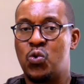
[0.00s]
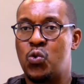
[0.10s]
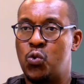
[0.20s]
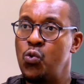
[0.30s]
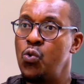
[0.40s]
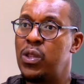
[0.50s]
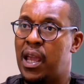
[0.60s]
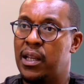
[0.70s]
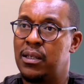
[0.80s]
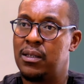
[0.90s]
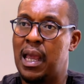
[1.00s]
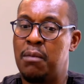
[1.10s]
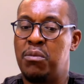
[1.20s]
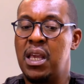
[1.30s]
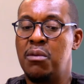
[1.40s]
do that
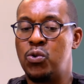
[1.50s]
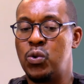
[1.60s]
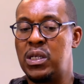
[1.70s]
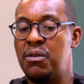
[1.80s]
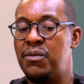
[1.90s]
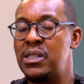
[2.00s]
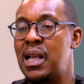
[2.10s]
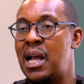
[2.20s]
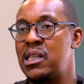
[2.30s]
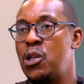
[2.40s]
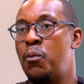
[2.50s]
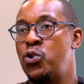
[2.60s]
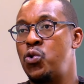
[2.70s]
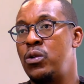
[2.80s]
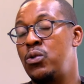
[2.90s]
and be able to give these guys an
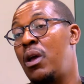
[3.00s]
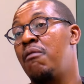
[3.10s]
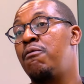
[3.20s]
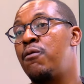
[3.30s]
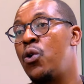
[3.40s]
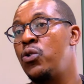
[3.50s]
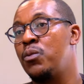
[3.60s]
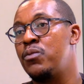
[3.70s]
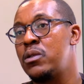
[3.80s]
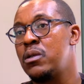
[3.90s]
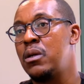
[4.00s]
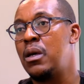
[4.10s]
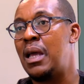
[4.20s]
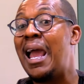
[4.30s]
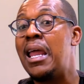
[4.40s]
opportunity to have volumes
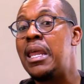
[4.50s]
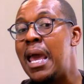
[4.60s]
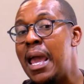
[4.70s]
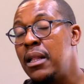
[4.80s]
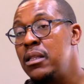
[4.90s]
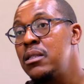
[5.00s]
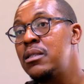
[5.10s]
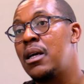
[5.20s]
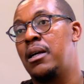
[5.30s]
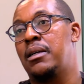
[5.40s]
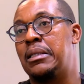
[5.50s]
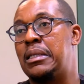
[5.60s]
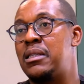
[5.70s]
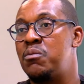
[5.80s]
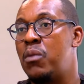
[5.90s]
and enter
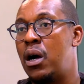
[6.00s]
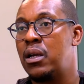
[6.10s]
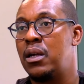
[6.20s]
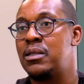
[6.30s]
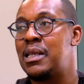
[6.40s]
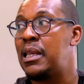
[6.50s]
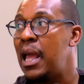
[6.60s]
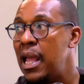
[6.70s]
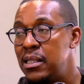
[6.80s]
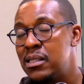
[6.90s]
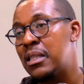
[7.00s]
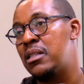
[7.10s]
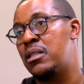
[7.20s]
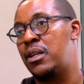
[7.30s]
these markets and enter this